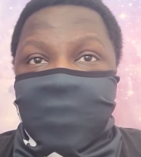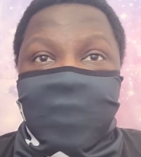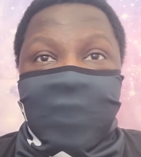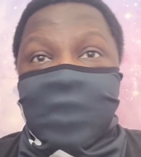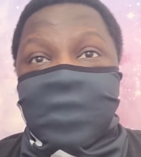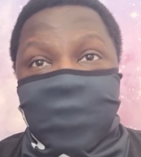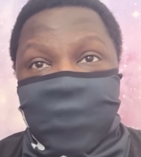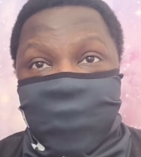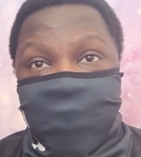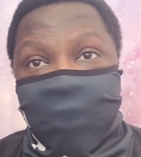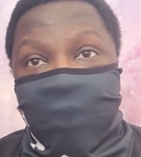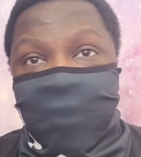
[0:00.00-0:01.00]
The Ace of
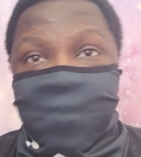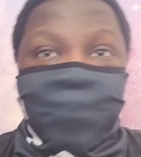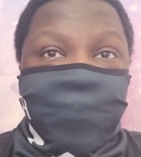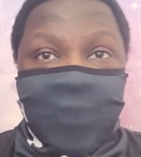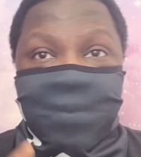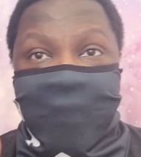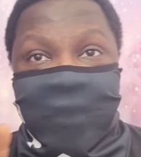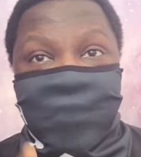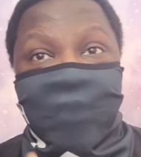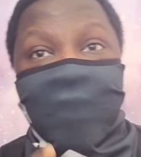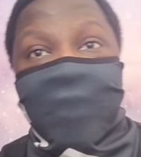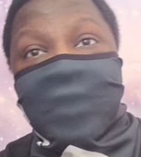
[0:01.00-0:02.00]
Storm. By
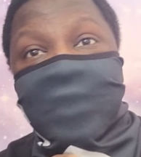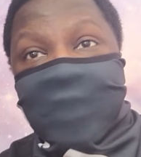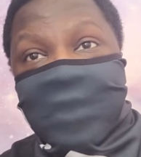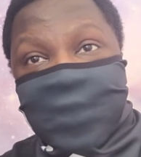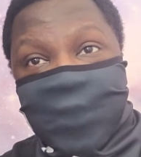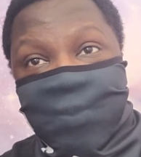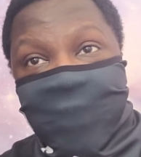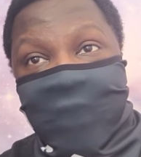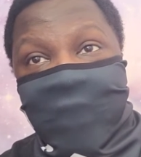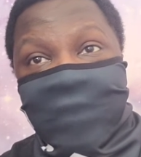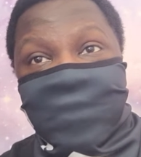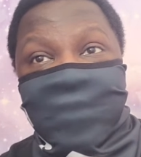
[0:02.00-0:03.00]
drawing the Ace of
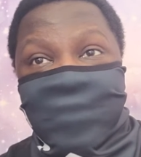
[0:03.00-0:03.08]
Spades,